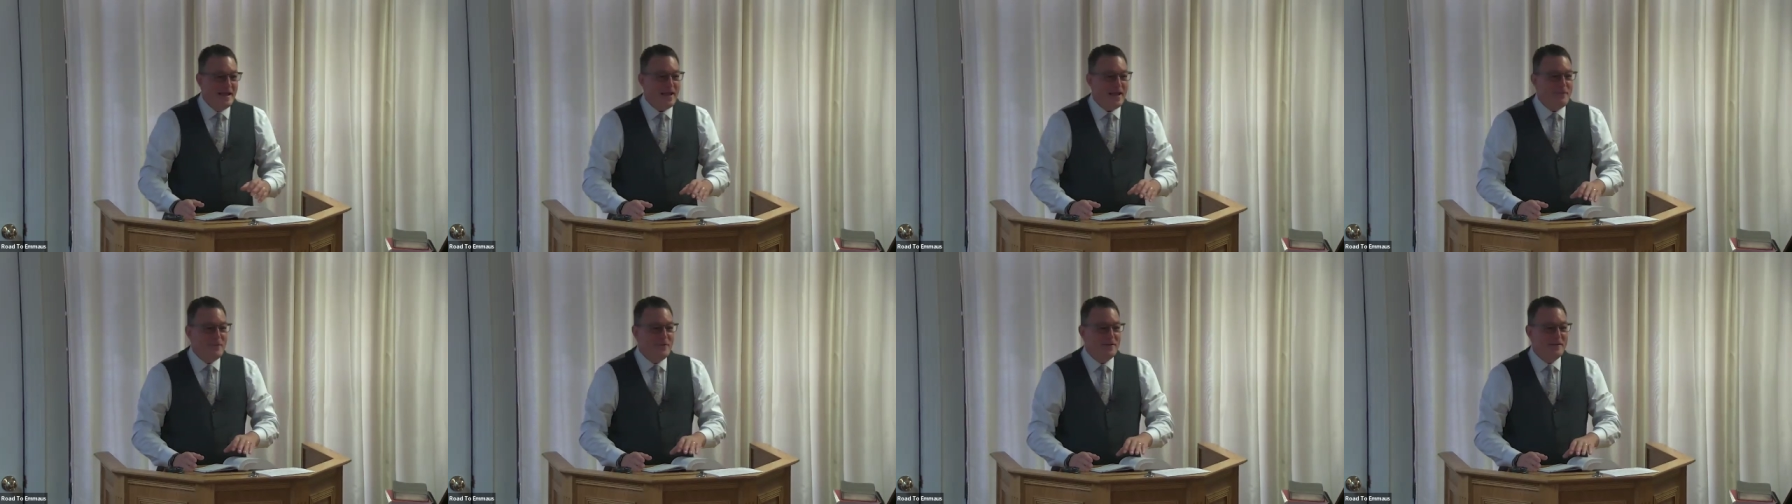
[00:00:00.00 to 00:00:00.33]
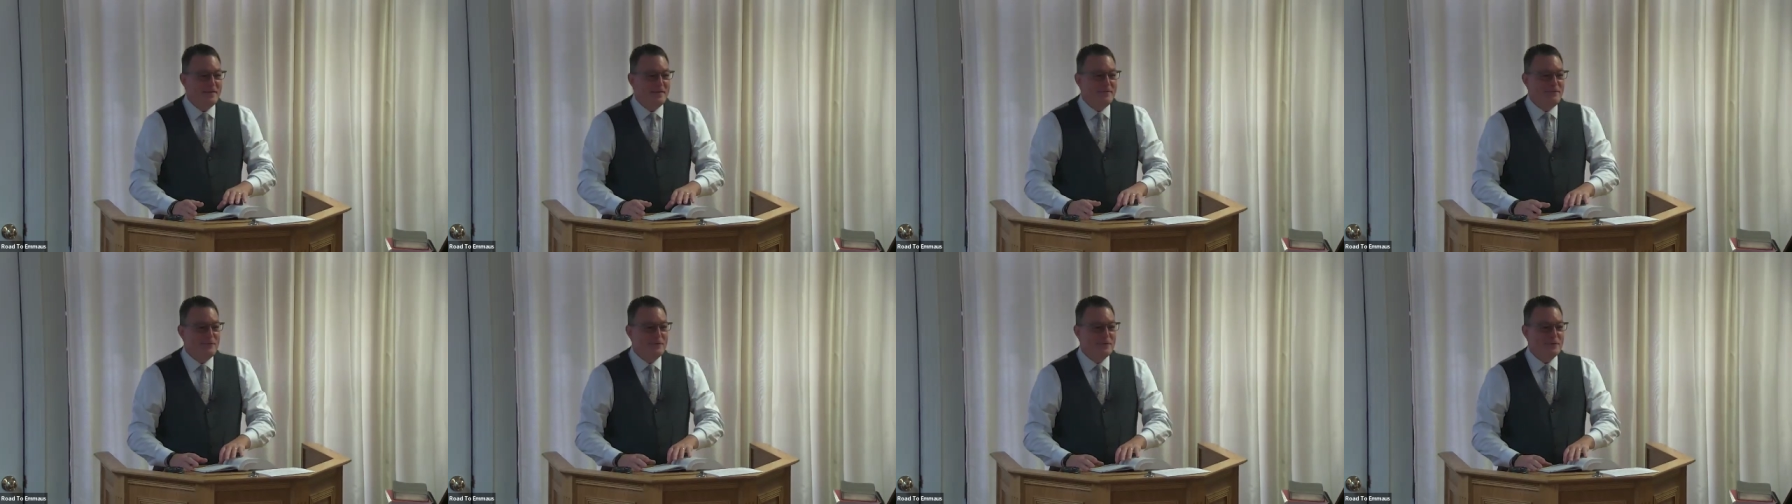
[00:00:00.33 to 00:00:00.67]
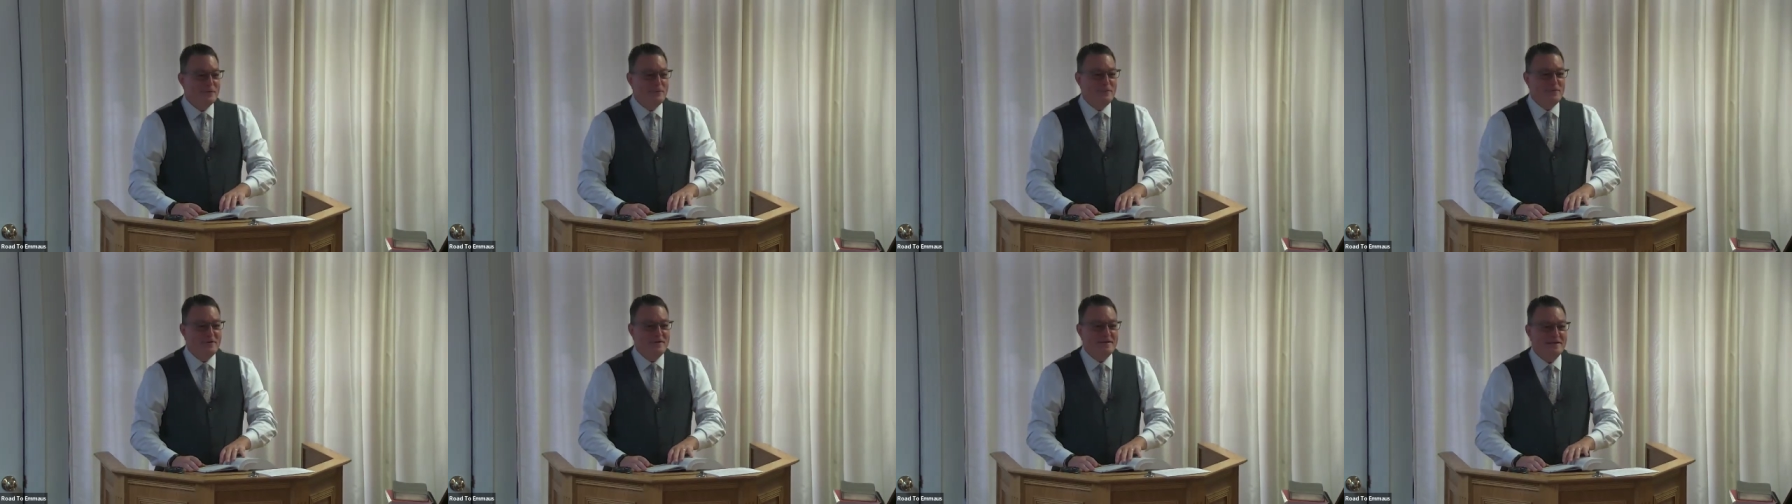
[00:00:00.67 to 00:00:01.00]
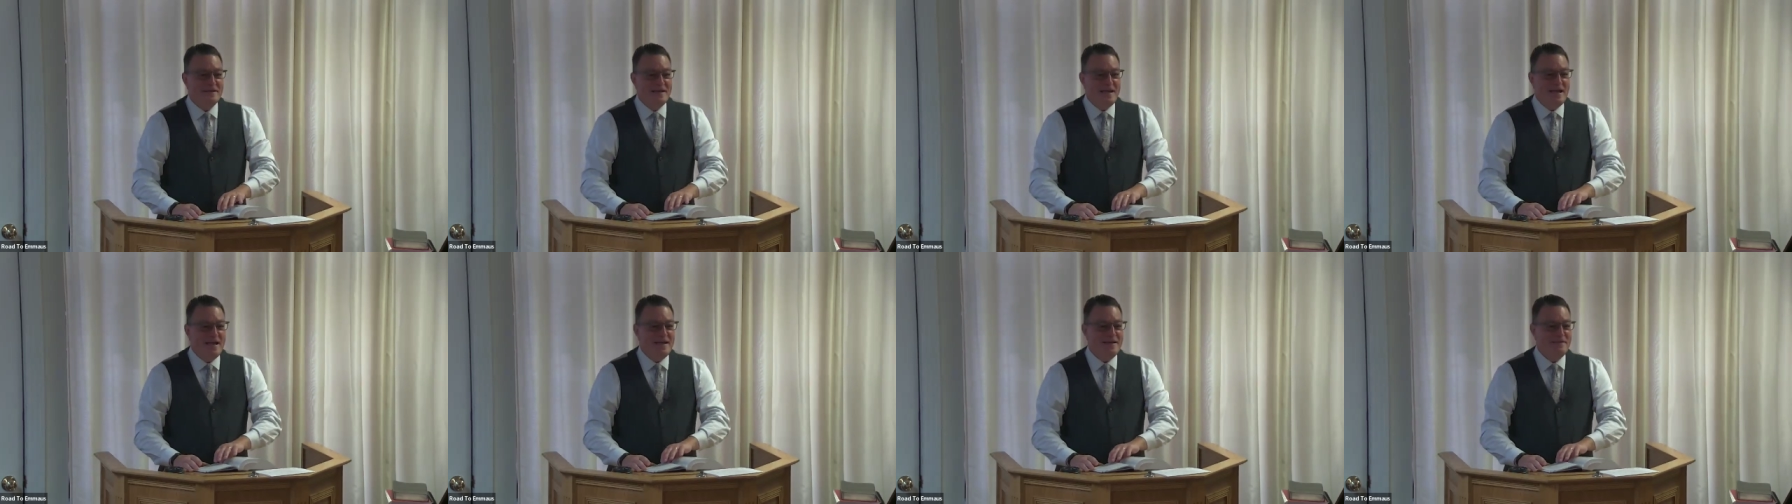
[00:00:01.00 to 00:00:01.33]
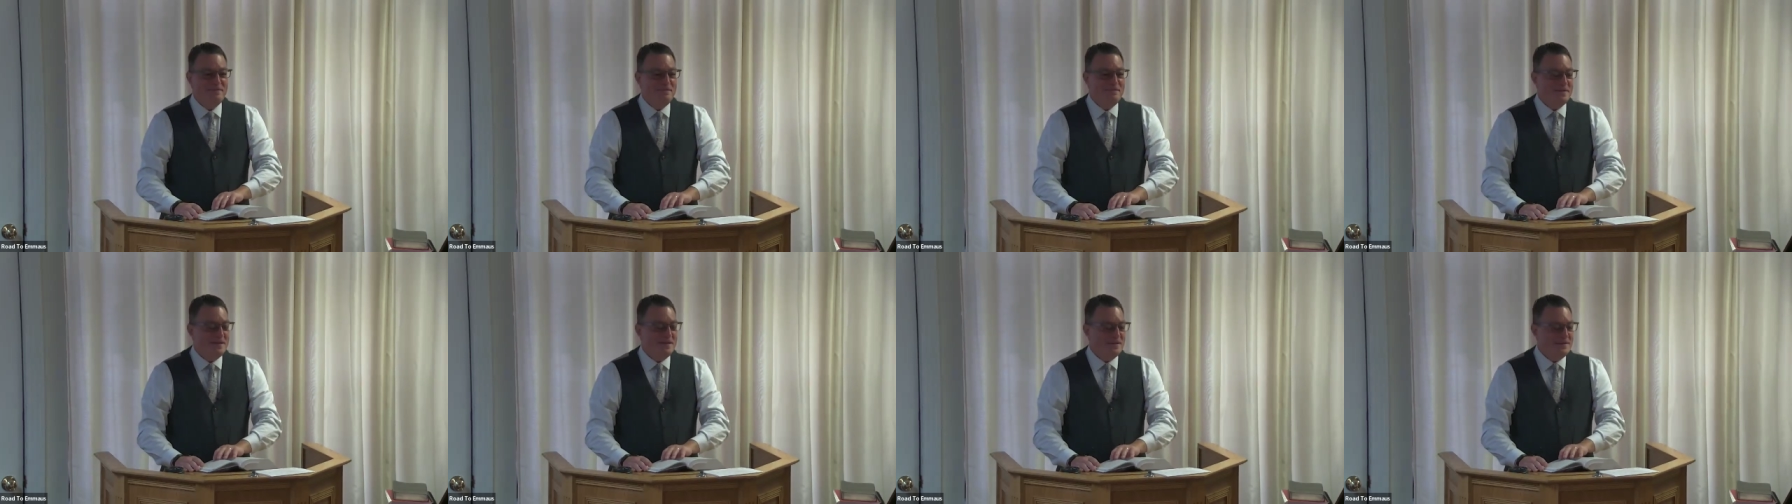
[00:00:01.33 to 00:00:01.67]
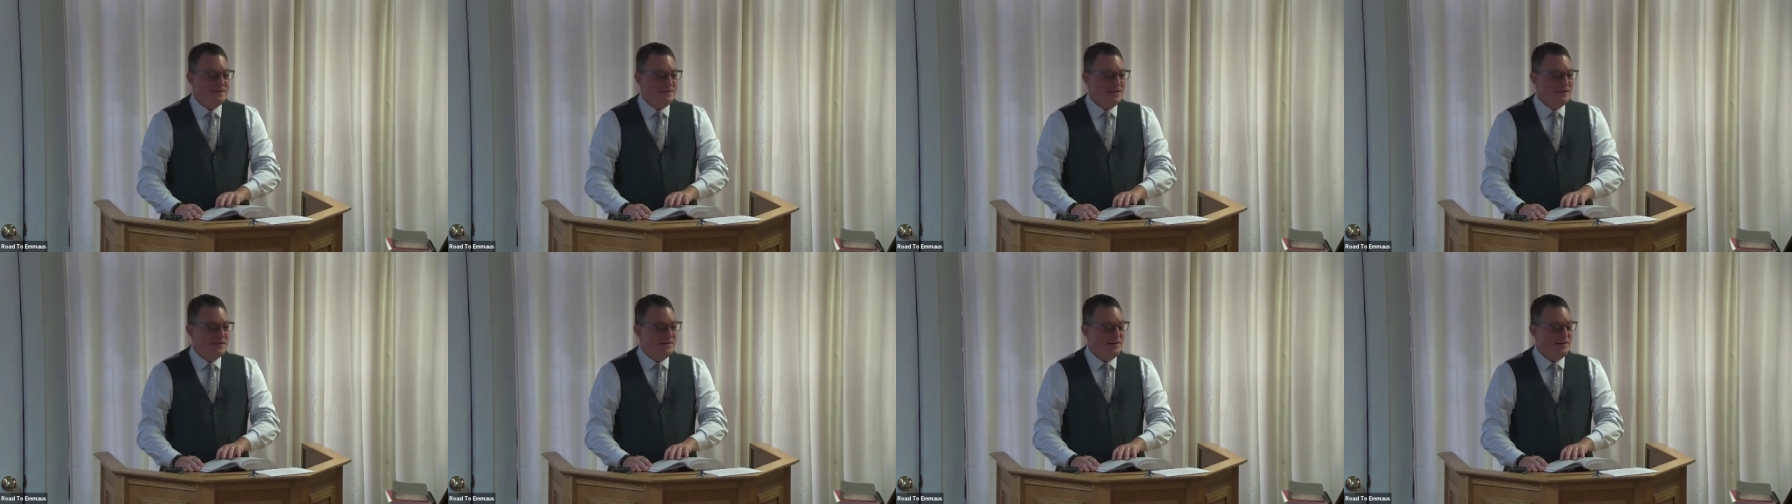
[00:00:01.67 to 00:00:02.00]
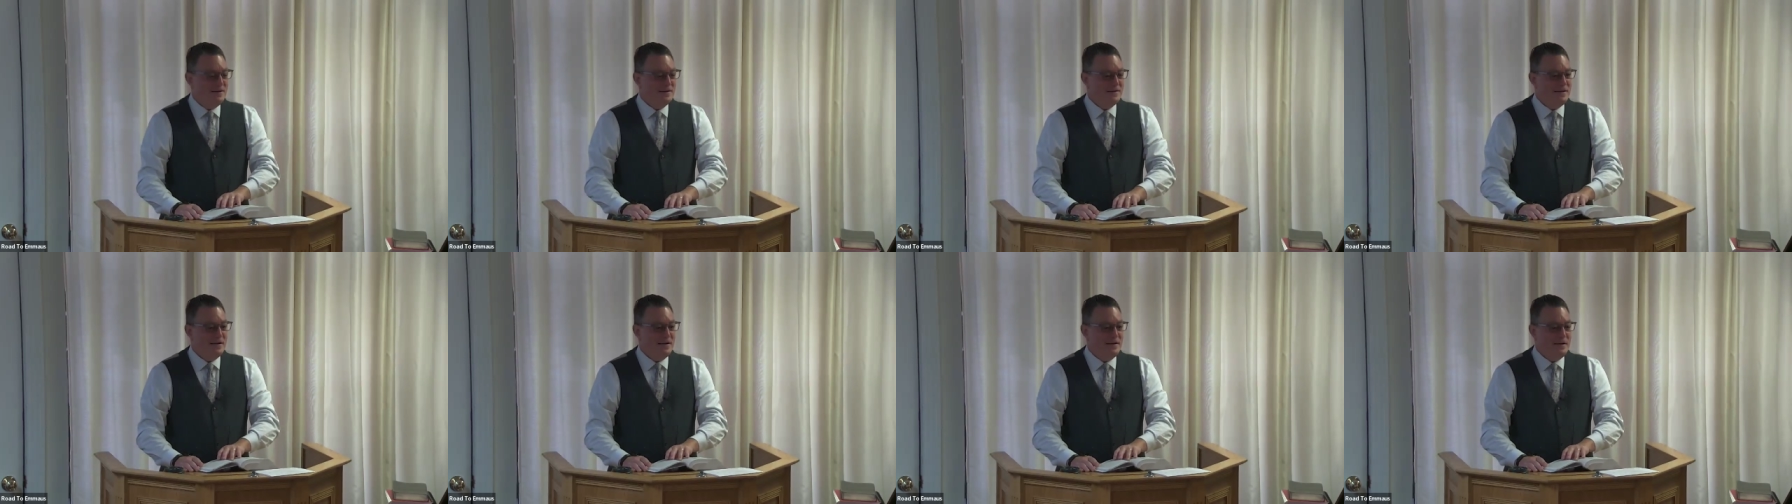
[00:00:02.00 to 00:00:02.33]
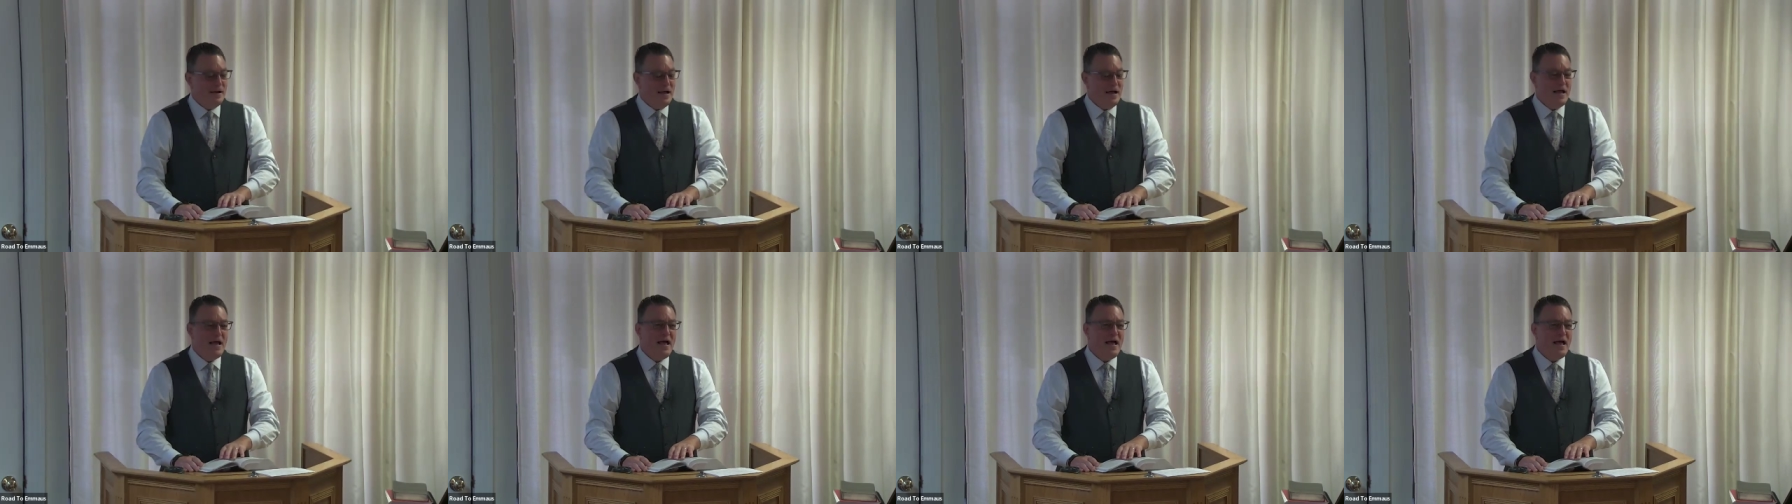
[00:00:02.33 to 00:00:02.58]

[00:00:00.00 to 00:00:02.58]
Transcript: And when the fourth one came, I said, You done?